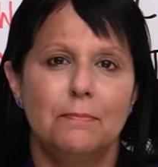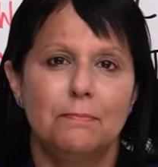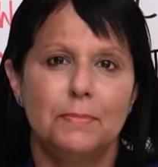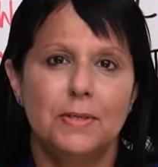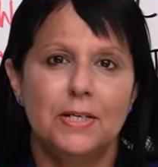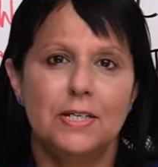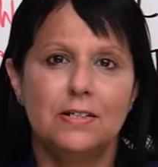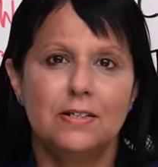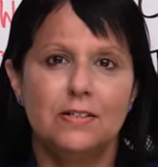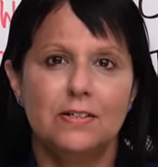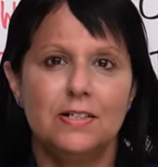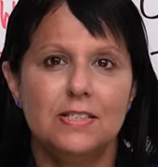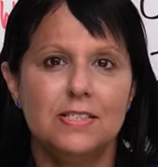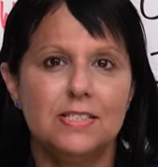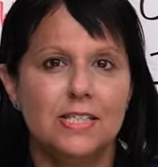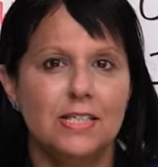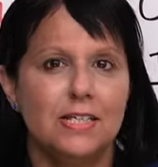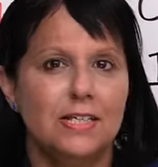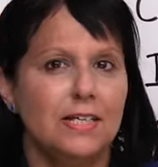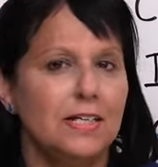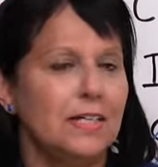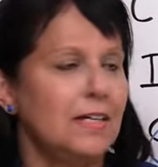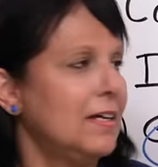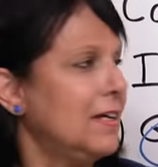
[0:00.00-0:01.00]
Because
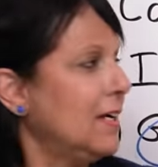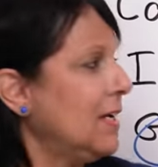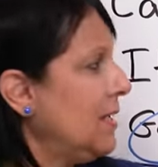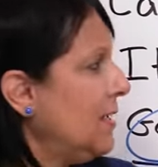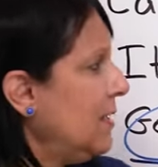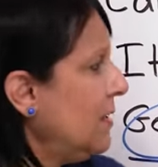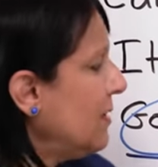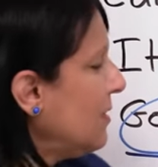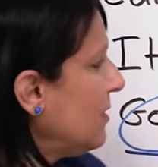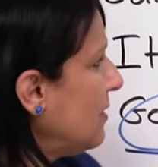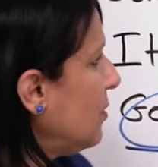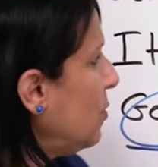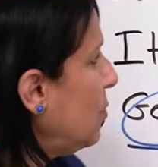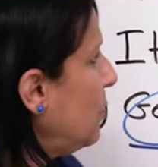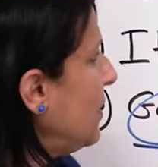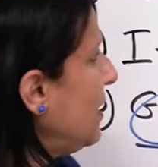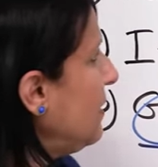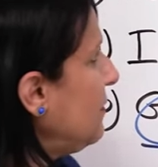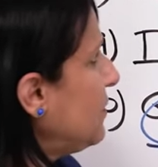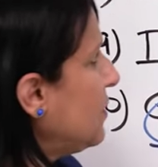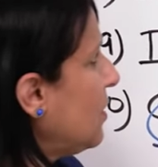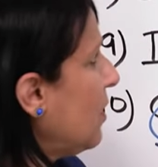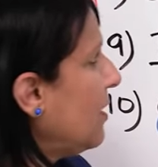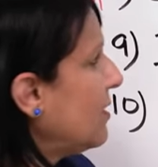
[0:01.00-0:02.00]
here
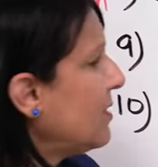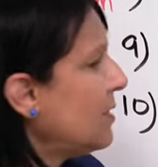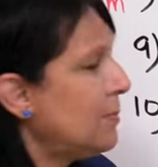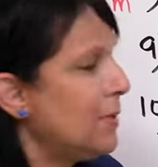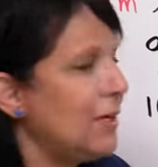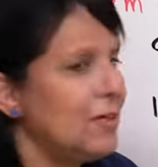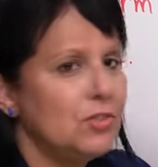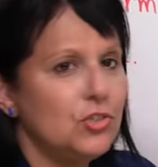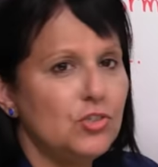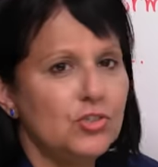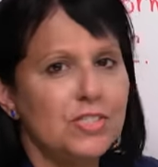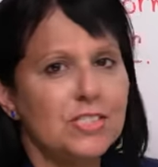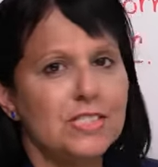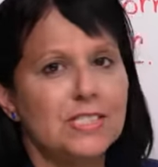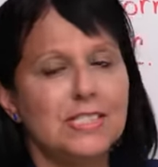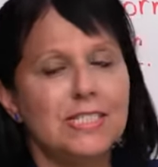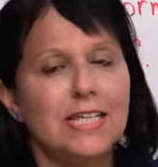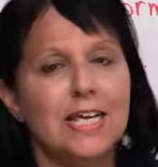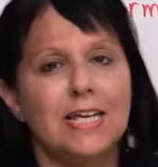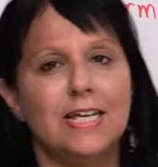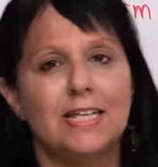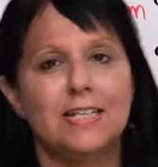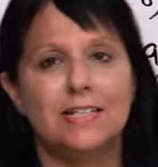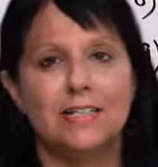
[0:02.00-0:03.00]
we've talked about just
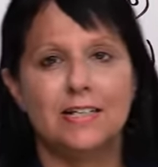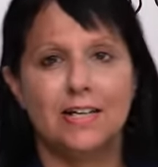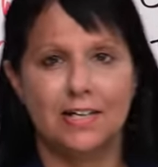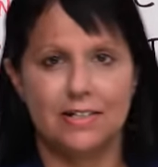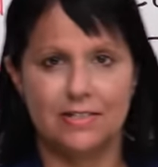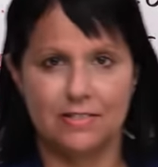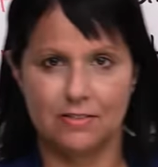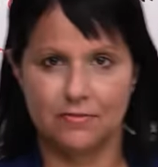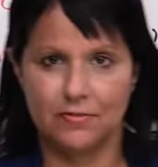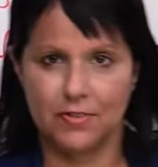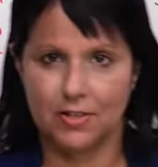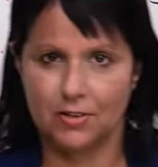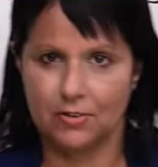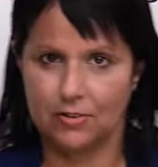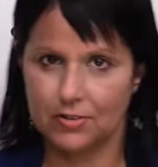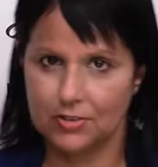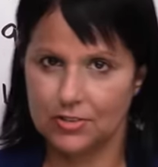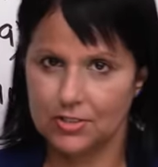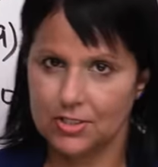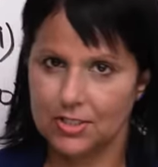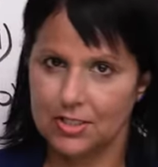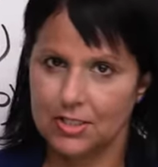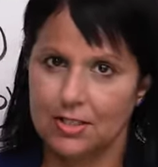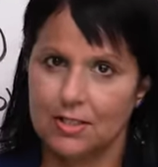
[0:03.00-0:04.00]
ten kinds of
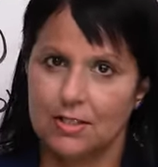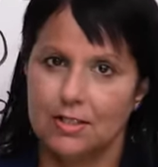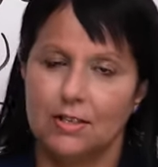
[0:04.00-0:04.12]
errors.